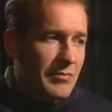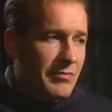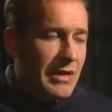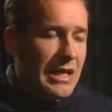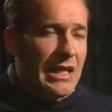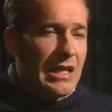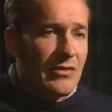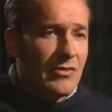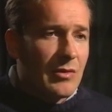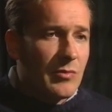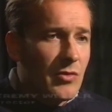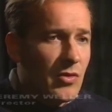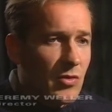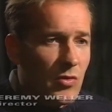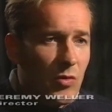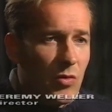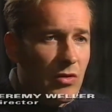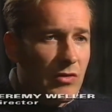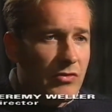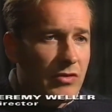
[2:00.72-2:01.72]
Many of them,
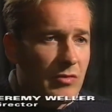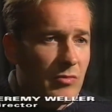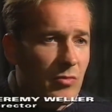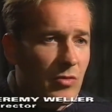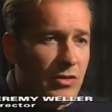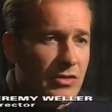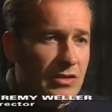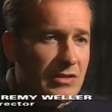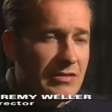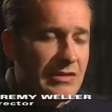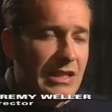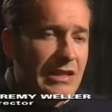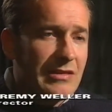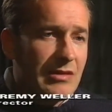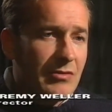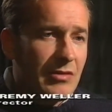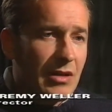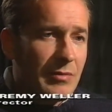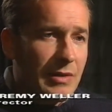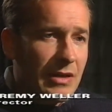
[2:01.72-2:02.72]
not all of them, want to
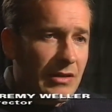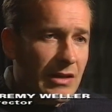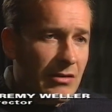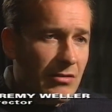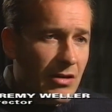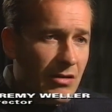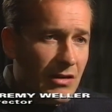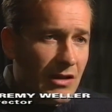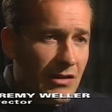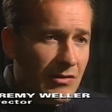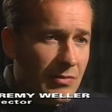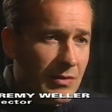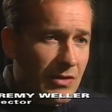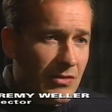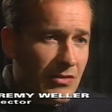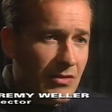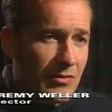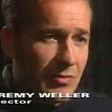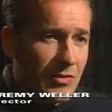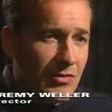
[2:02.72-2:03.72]
say something about their own
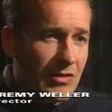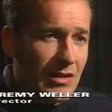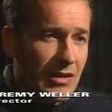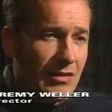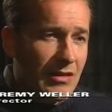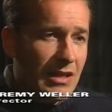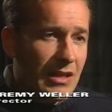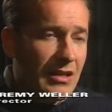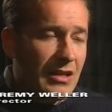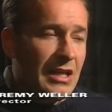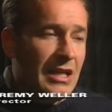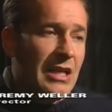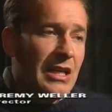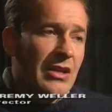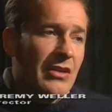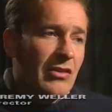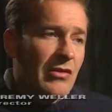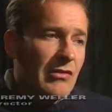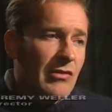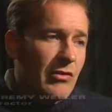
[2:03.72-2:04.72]
experiences because they think
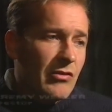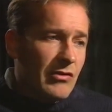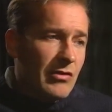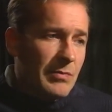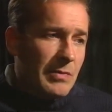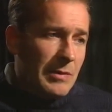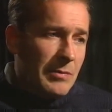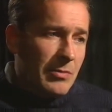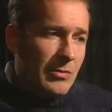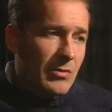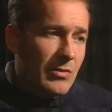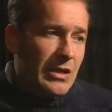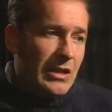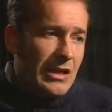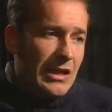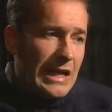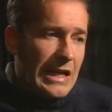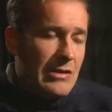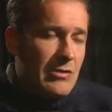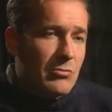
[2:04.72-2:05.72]
there's lots of
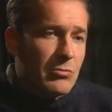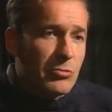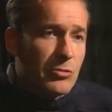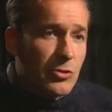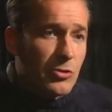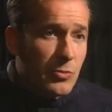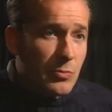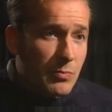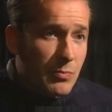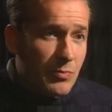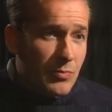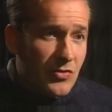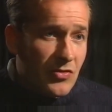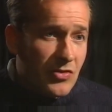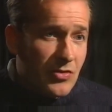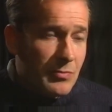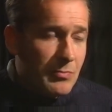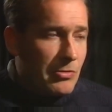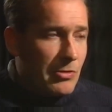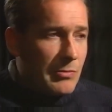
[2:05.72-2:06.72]
people in
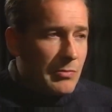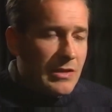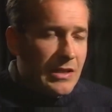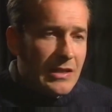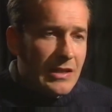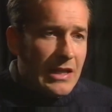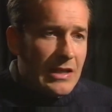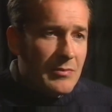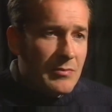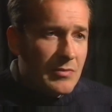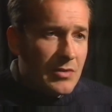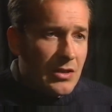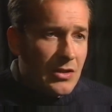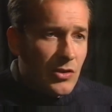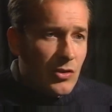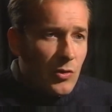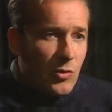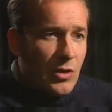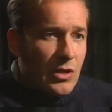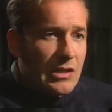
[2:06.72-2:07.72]
rooms, probably in
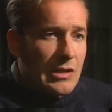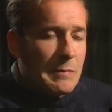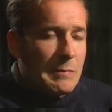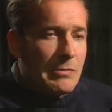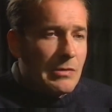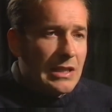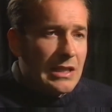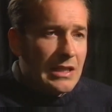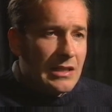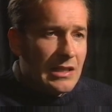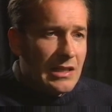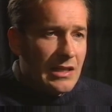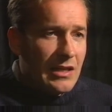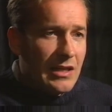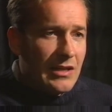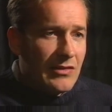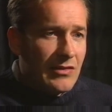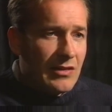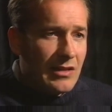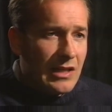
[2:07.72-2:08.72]
Edinburgh, who are
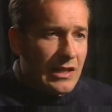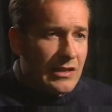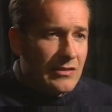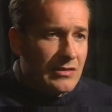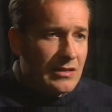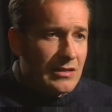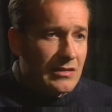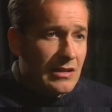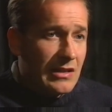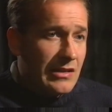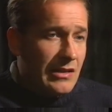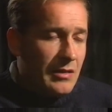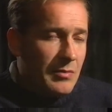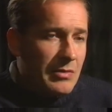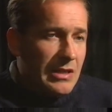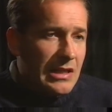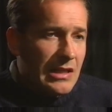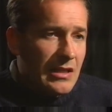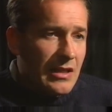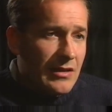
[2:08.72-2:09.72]
completely isolated. And
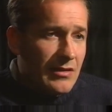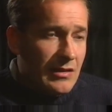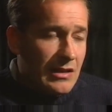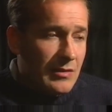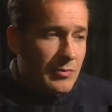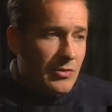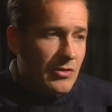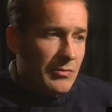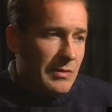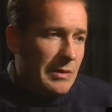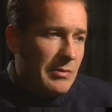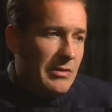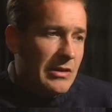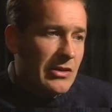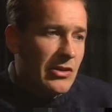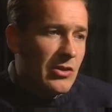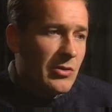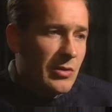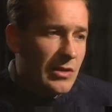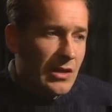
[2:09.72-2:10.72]
they're completely isolated because
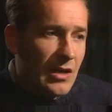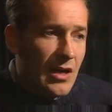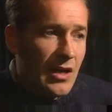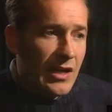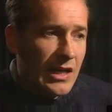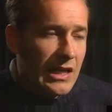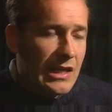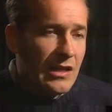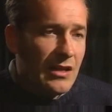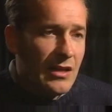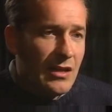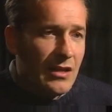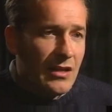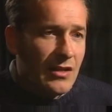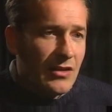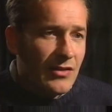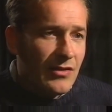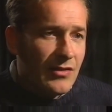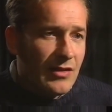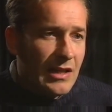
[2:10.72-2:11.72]
people like you and I
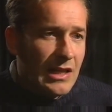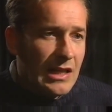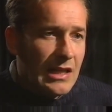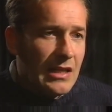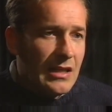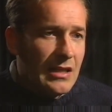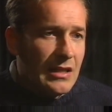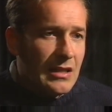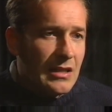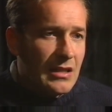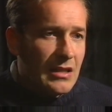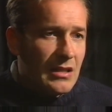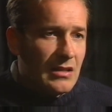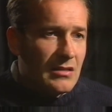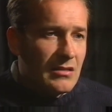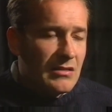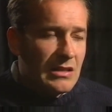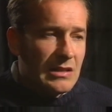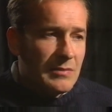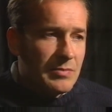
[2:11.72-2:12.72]
say,
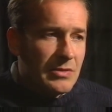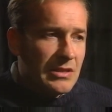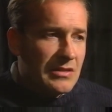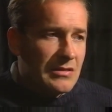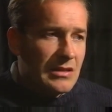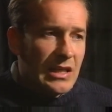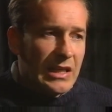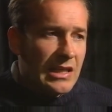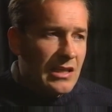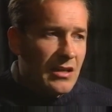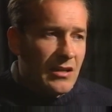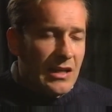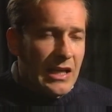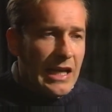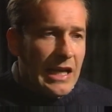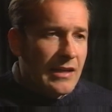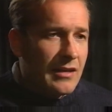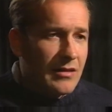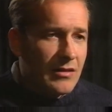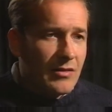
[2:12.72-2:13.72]
oh, that person, I
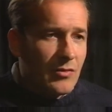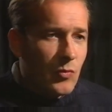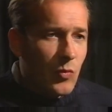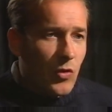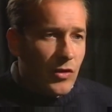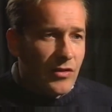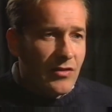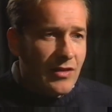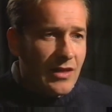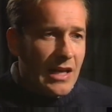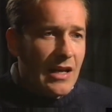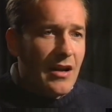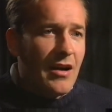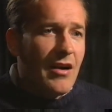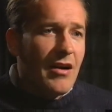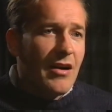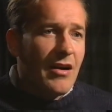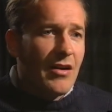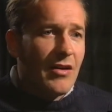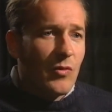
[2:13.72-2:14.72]
can't handle what
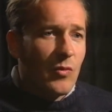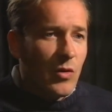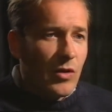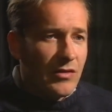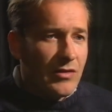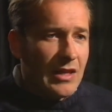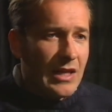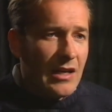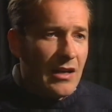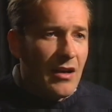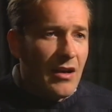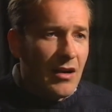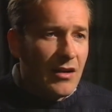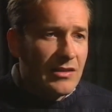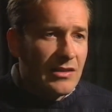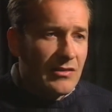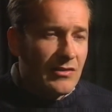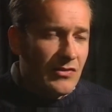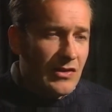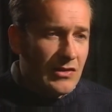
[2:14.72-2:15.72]
they are. What they
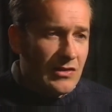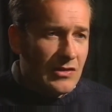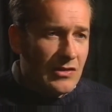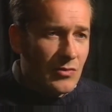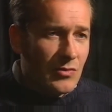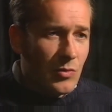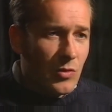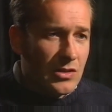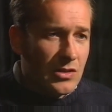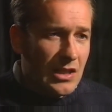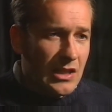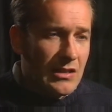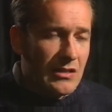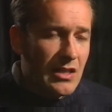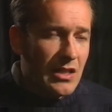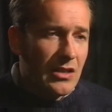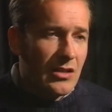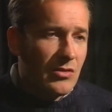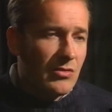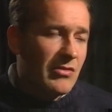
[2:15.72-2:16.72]
are doesn't fit into what
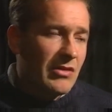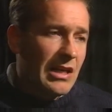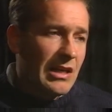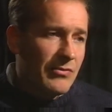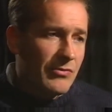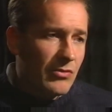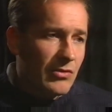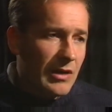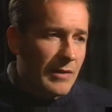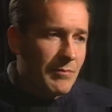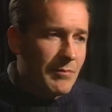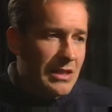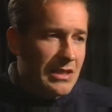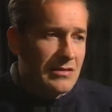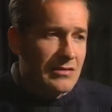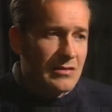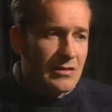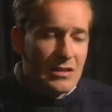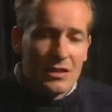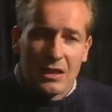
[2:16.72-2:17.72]
I know, therefore
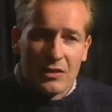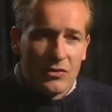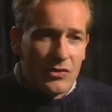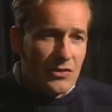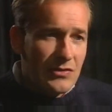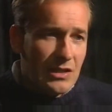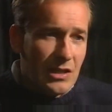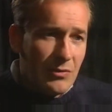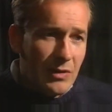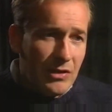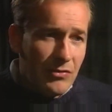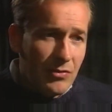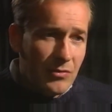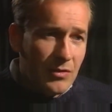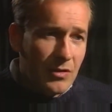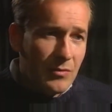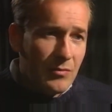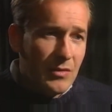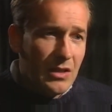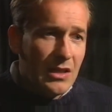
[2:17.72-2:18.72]
I've got to stay away
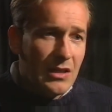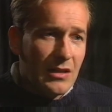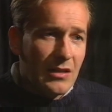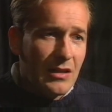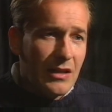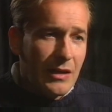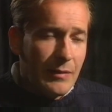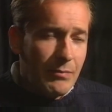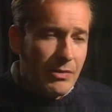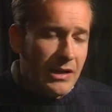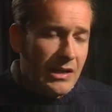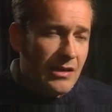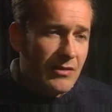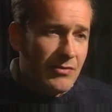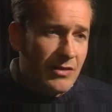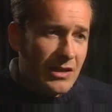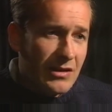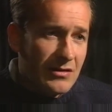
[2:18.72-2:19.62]
from them, like plague